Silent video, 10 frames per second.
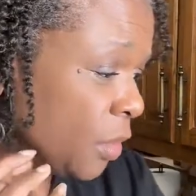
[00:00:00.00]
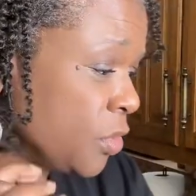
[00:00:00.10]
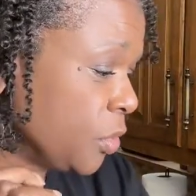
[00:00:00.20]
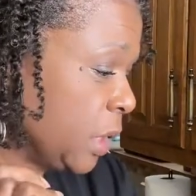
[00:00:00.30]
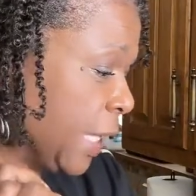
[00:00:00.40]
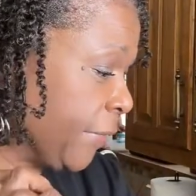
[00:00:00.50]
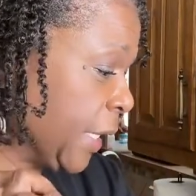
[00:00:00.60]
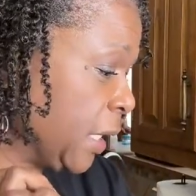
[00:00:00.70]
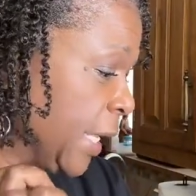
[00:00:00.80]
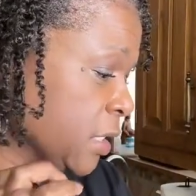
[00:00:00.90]
Gonna do it live. I
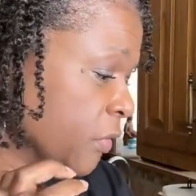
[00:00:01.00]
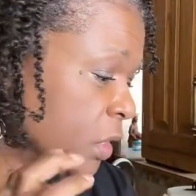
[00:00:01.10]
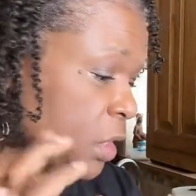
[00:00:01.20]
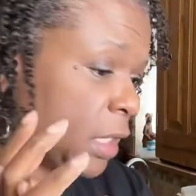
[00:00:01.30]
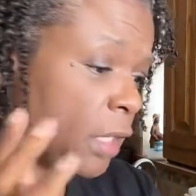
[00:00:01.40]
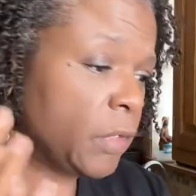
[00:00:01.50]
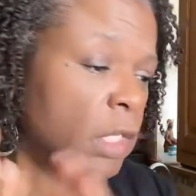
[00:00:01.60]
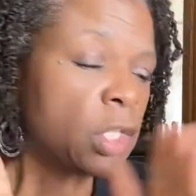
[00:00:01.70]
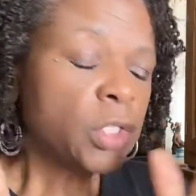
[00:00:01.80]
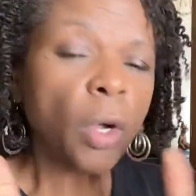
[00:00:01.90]
got lots of good stuff.
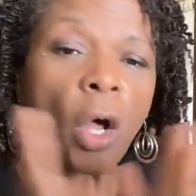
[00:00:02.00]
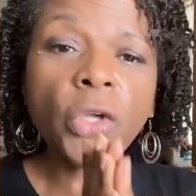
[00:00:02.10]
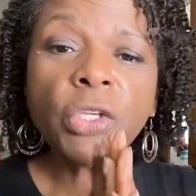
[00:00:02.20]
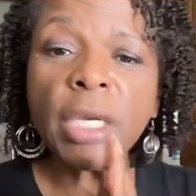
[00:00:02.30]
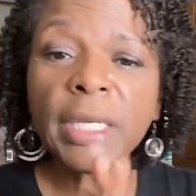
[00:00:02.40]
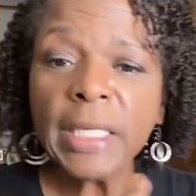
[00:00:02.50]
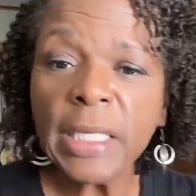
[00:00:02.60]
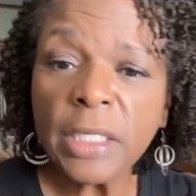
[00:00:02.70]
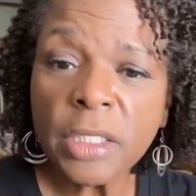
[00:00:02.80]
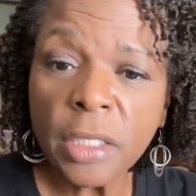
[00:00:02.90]
So all you're gonna
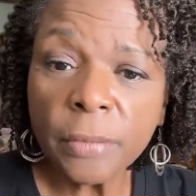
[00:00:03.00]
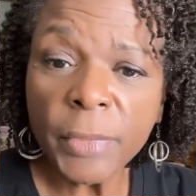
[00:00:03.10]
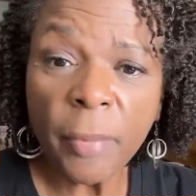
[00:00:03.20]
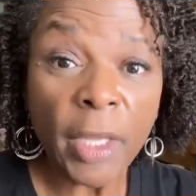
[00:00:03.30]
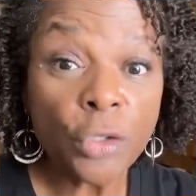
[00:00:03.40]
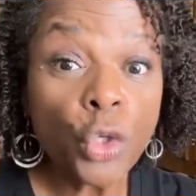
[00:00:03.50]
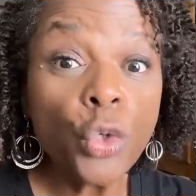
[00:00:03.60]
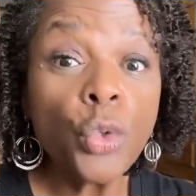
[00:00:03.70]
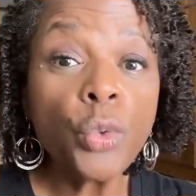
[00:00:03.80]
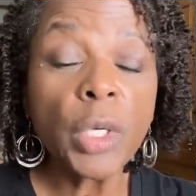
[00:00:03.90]
need is about
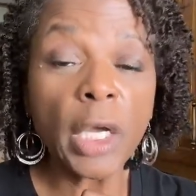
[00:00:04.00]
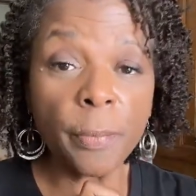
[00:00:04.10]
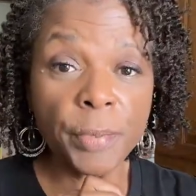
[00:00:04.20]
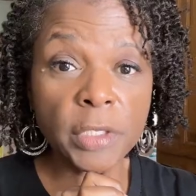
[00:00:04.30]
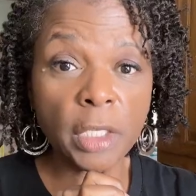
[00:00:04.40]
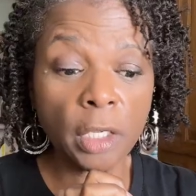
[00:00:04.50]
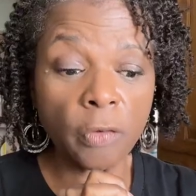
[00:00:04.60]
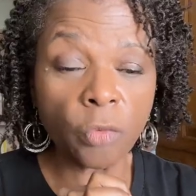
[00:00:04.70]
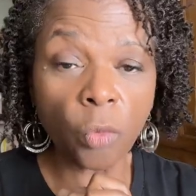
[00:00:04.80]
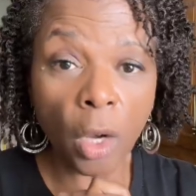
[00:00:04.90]
2 cups
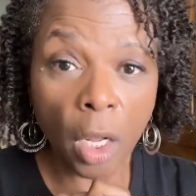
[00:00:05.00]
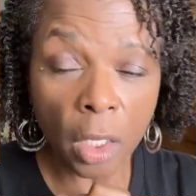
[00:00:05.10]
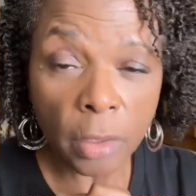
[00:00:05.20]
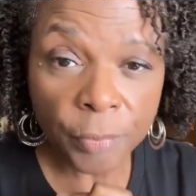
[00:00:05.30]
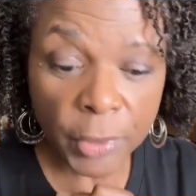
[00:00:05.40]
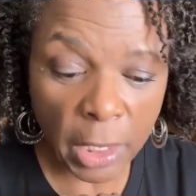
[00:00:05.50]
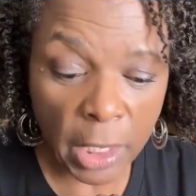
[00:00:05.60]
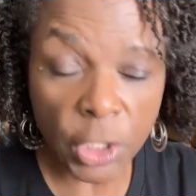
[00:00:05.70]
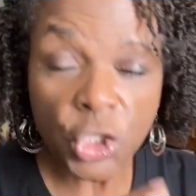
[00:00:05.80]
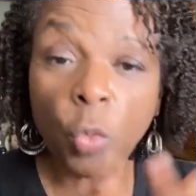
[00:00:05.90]
of raw pecans.